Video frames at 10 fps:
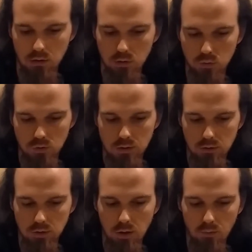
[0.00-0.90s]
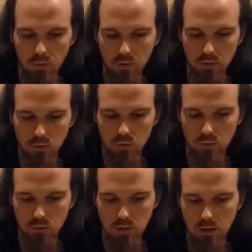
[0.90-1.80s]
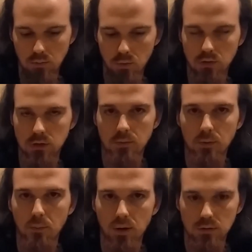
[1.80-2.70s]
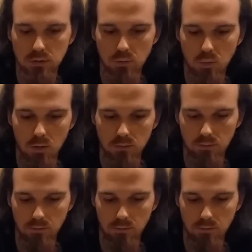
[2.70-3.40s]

use their software to set up whichever buttons you want